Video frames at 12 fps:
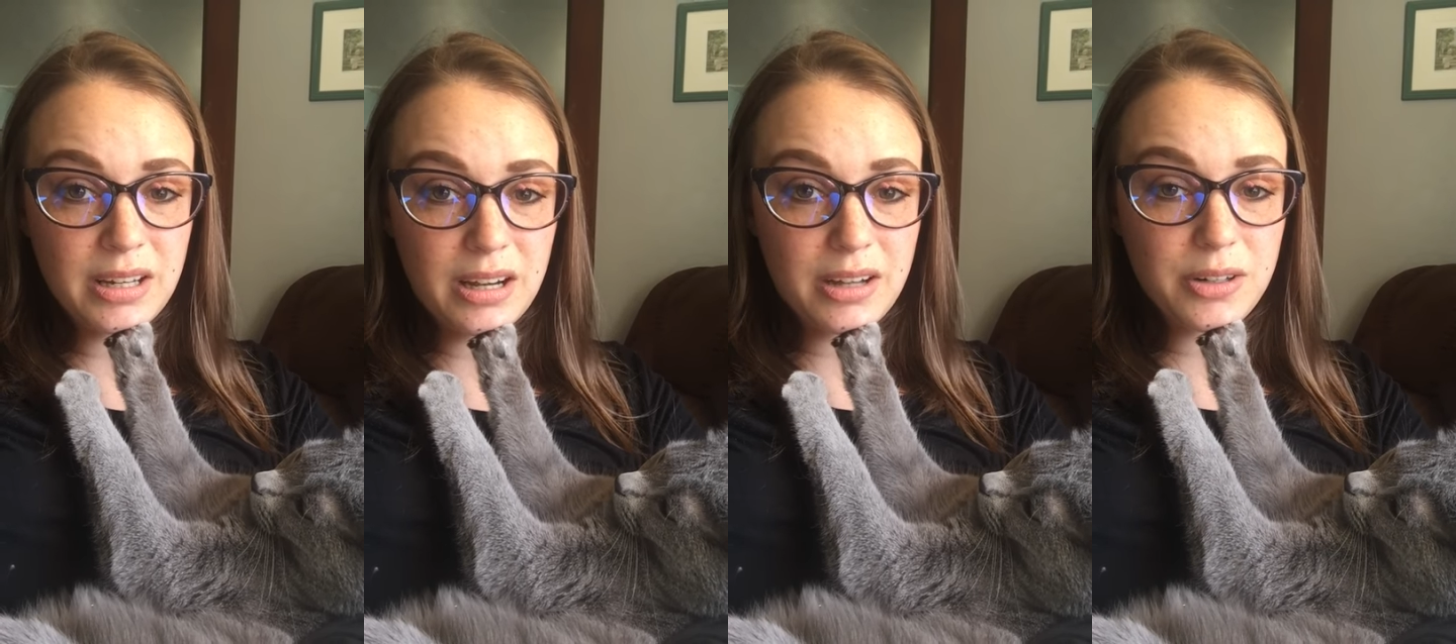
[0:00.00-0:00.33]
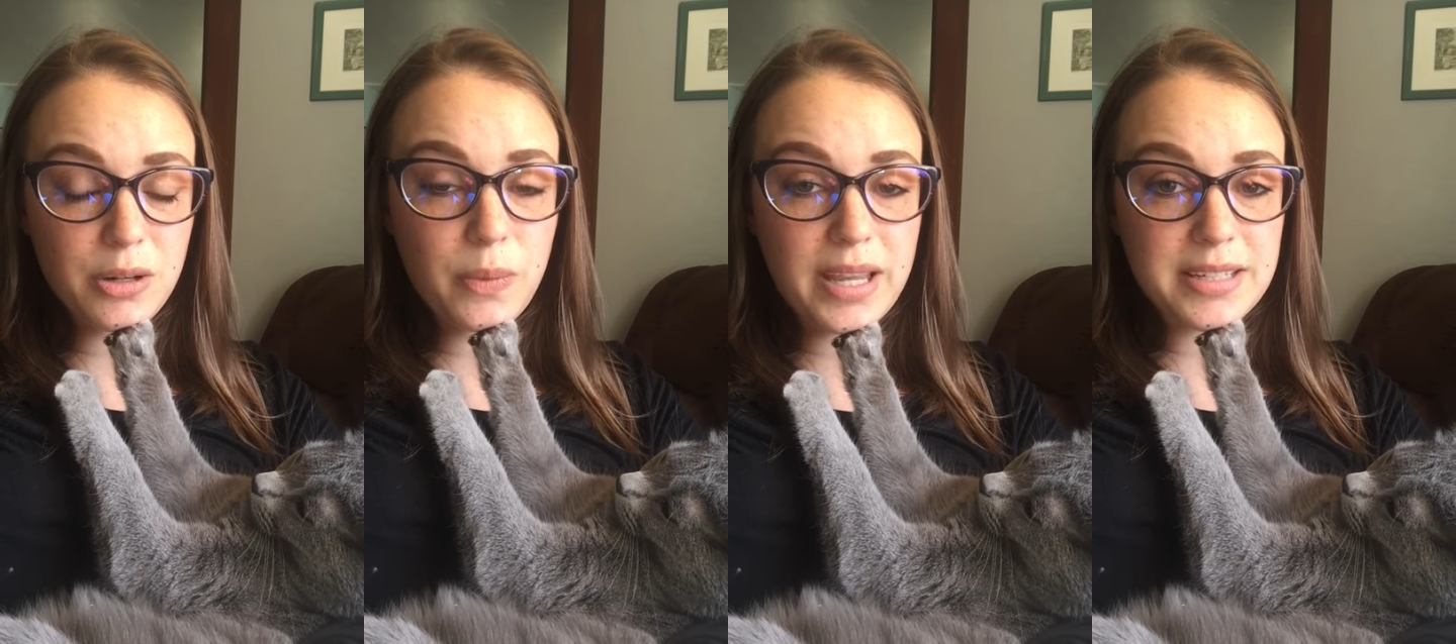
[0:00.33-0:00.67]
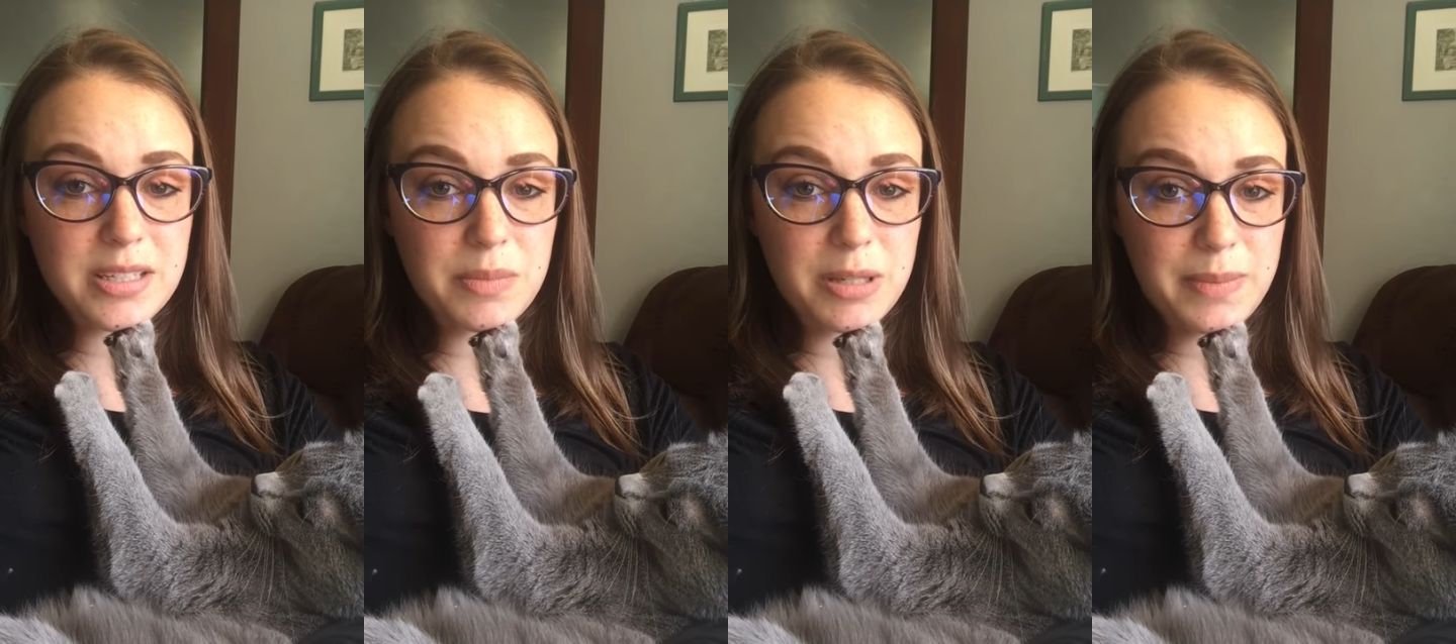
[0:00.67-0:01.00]
on her way
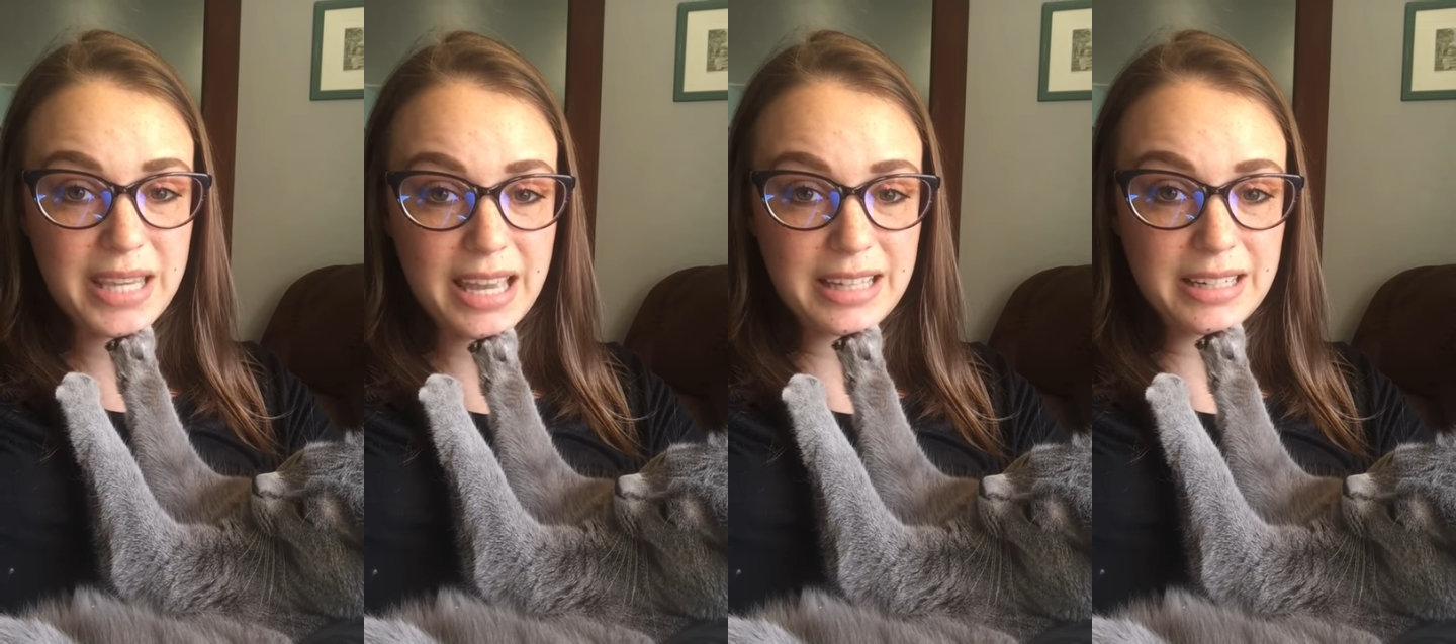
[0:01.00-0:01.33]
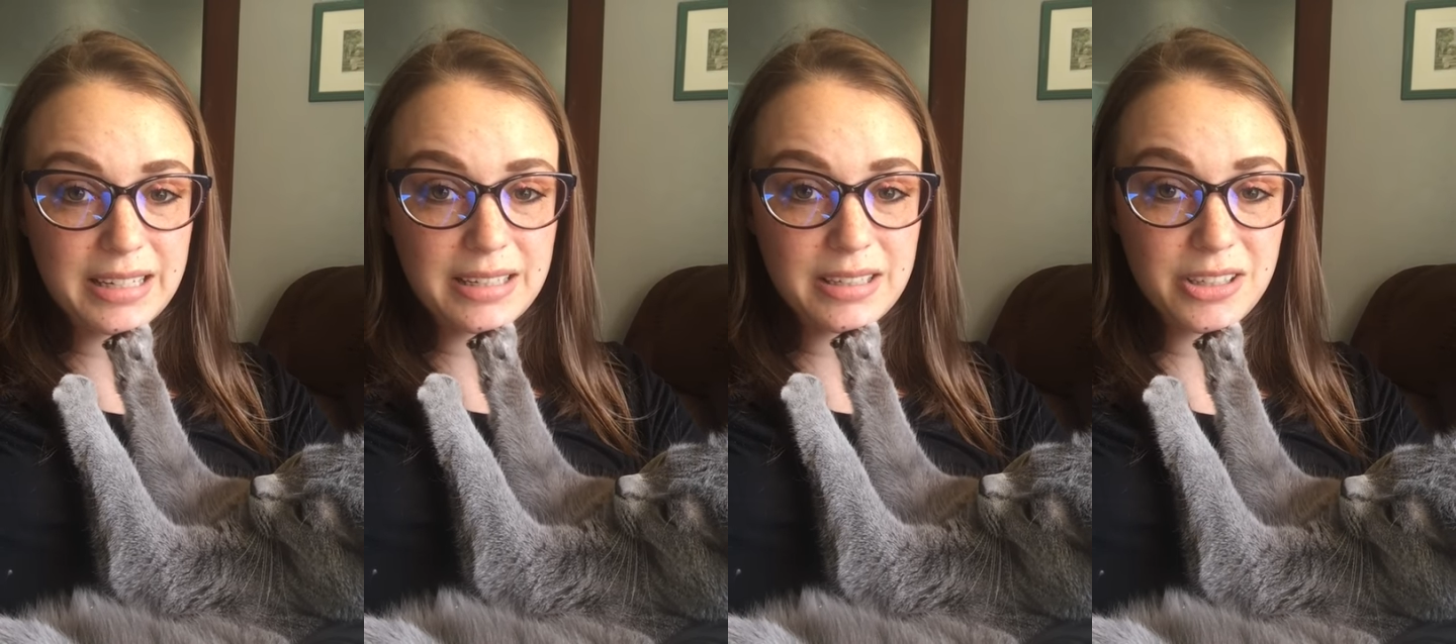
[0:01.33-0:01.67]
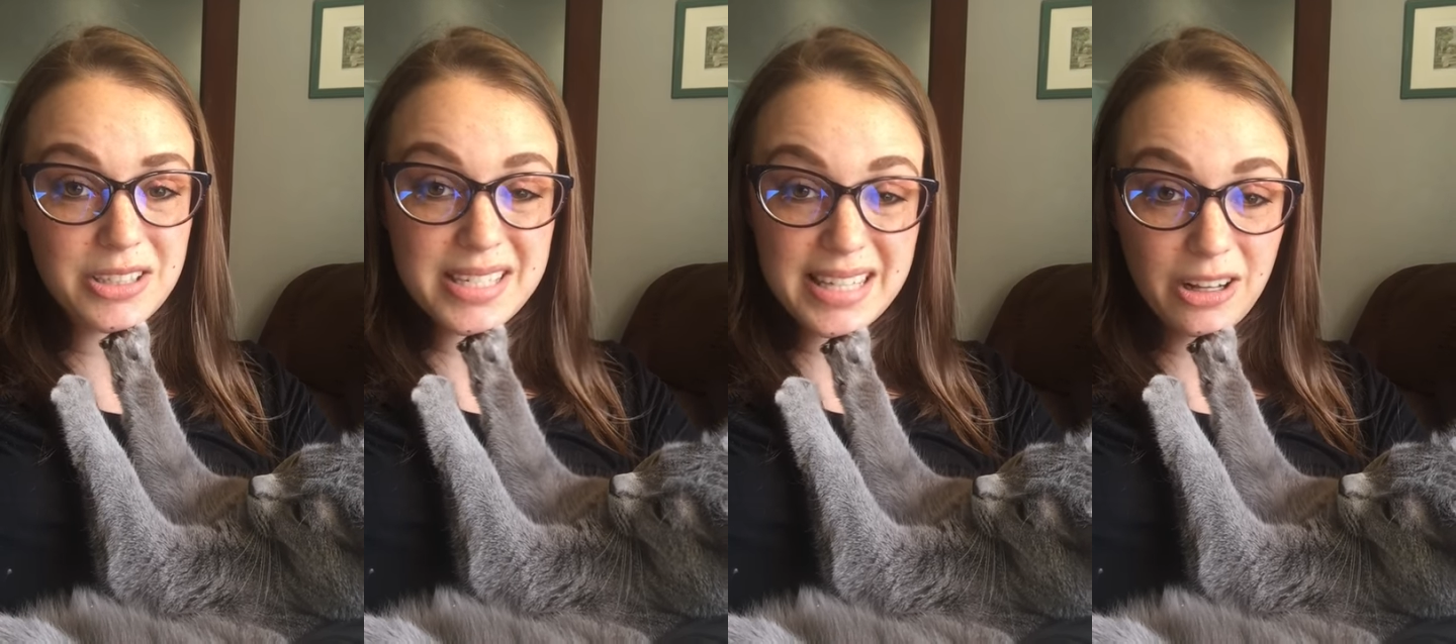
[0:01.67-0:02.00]
to be beheaded
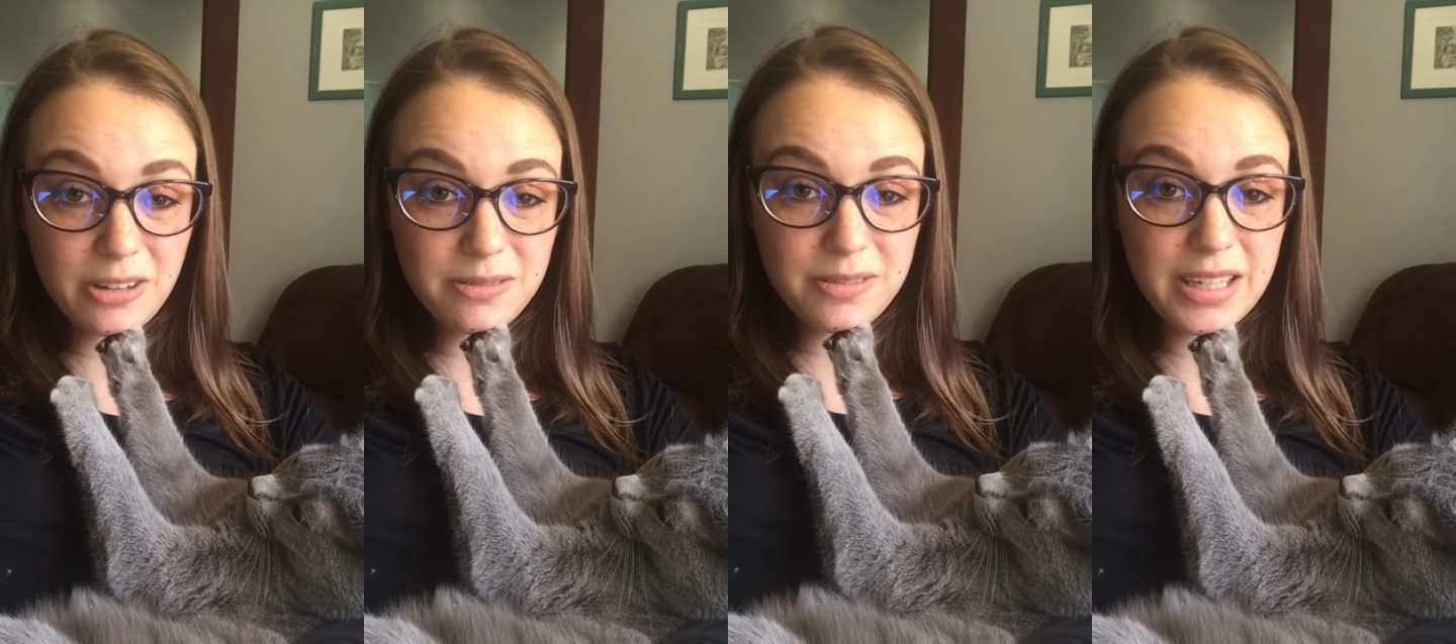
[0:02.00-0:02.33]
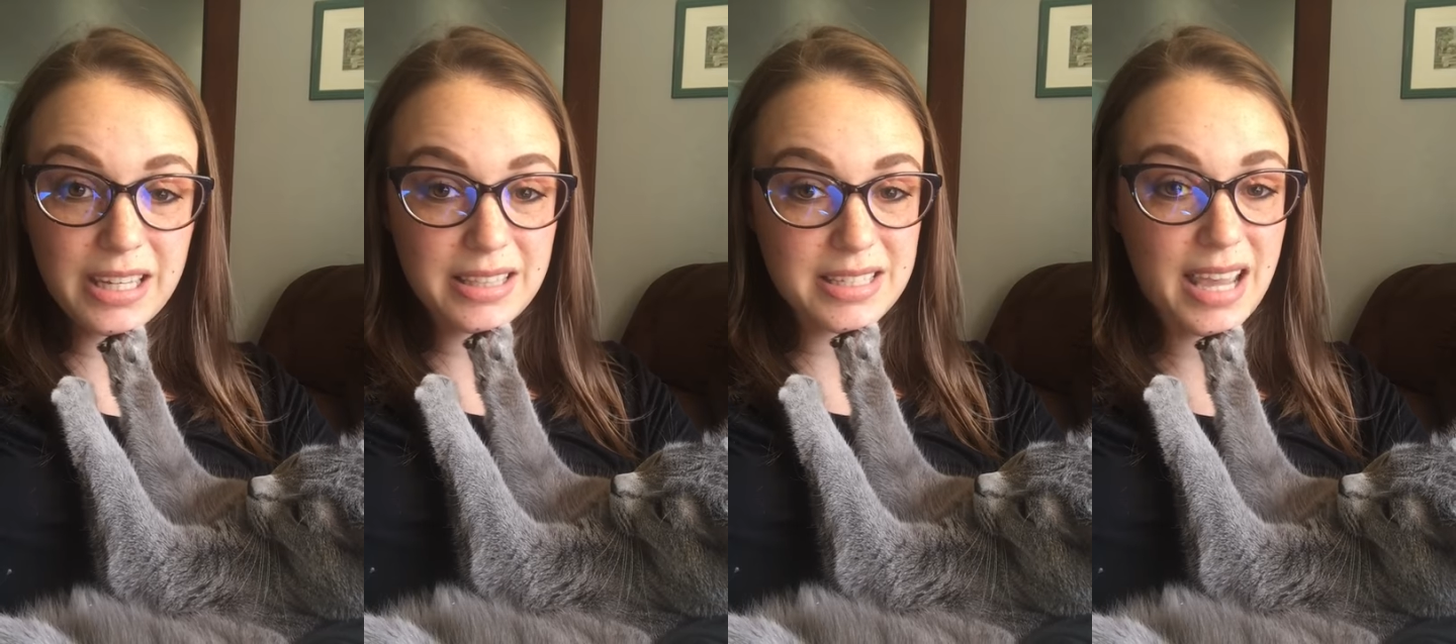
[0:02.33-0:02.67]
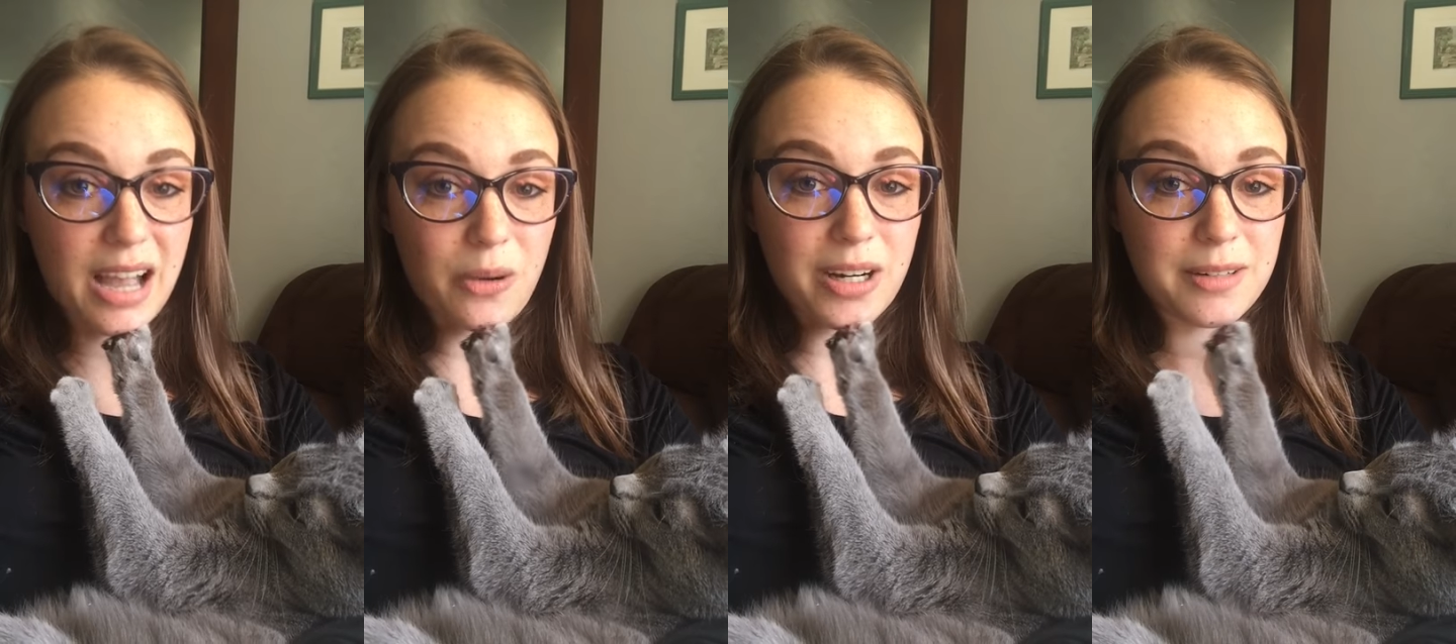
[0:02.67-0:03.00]
herself at the
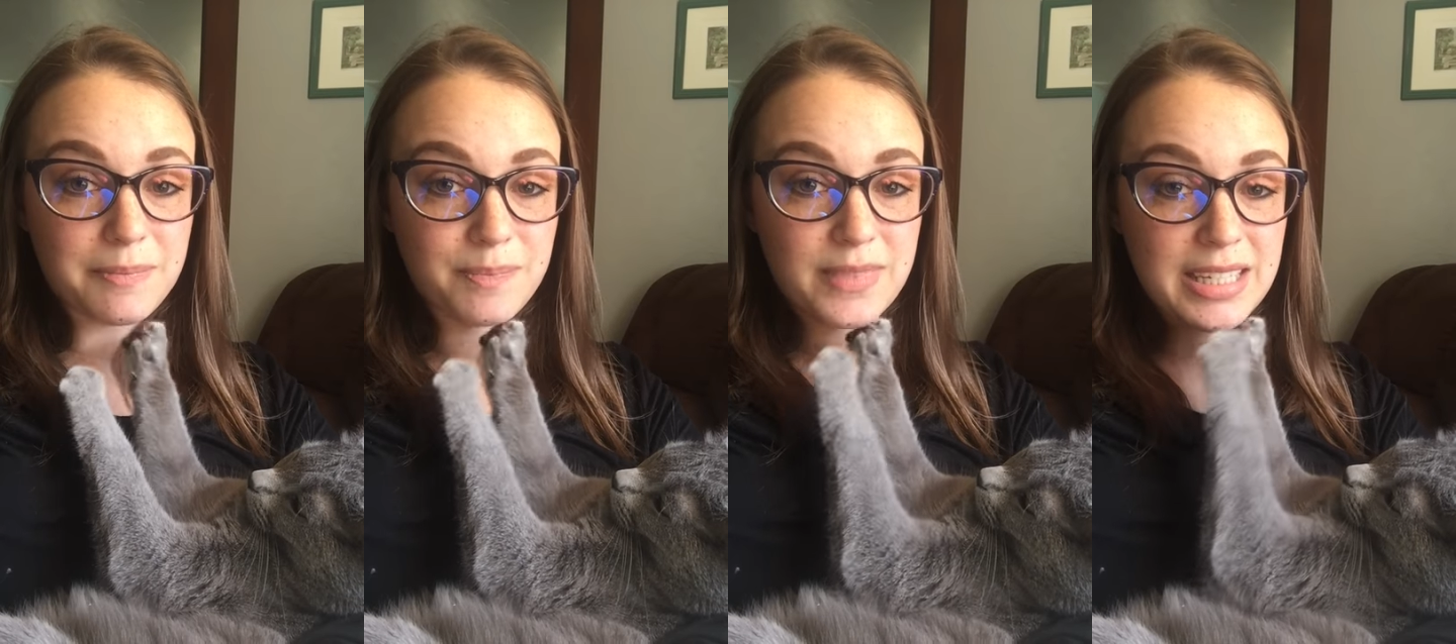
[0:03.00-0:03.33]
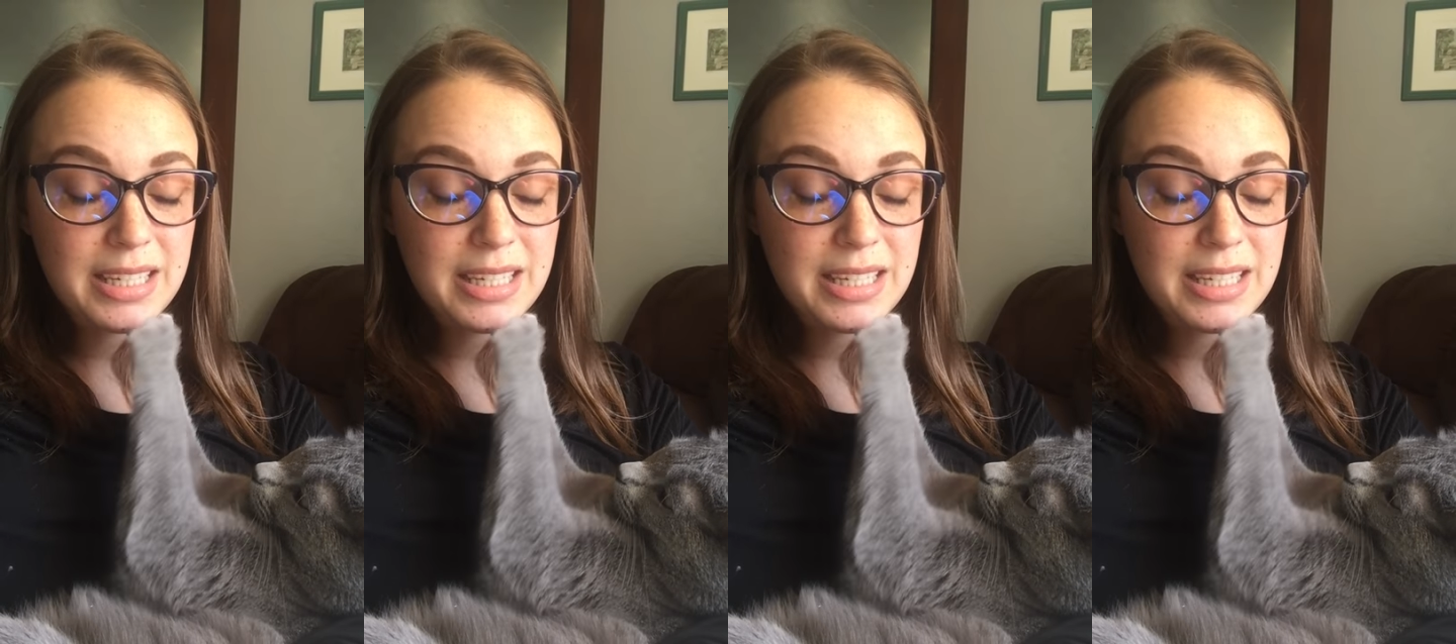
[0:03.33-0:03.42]
Tower.